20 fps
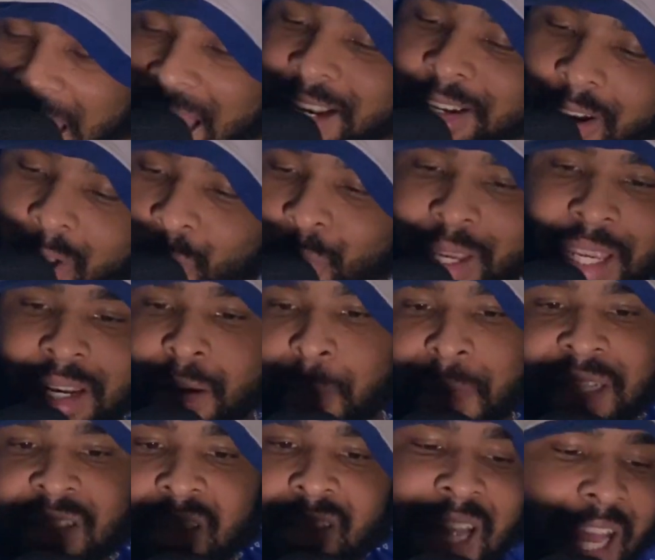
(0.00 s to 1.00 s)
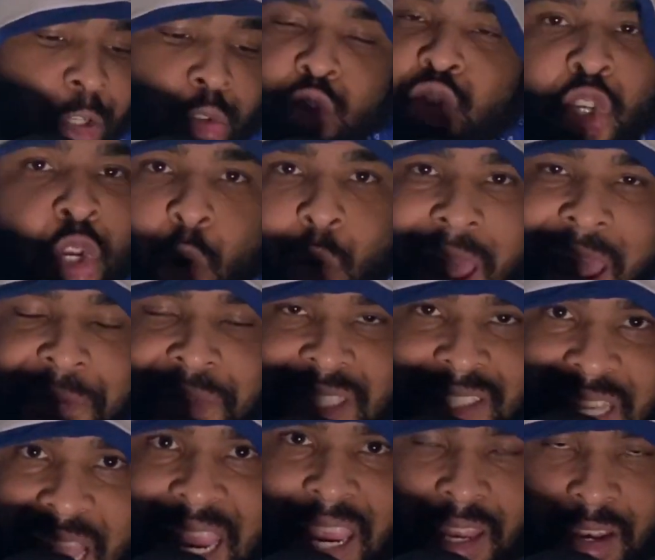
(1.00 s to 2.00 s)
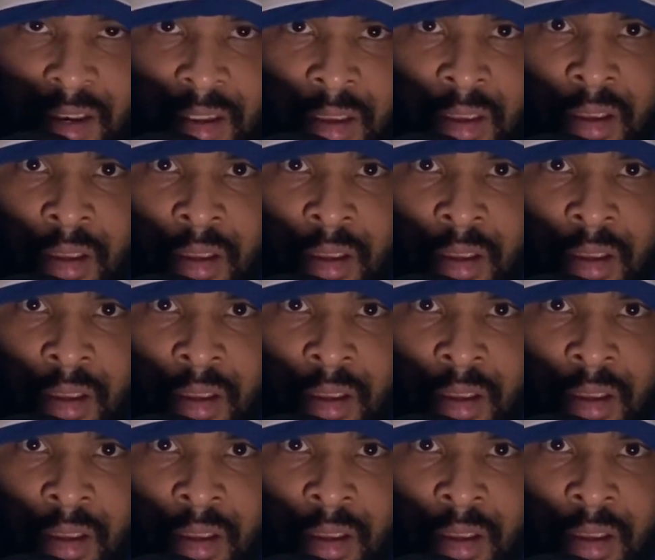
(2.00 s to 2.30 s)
I know we get amazing titles. You don't have to say it.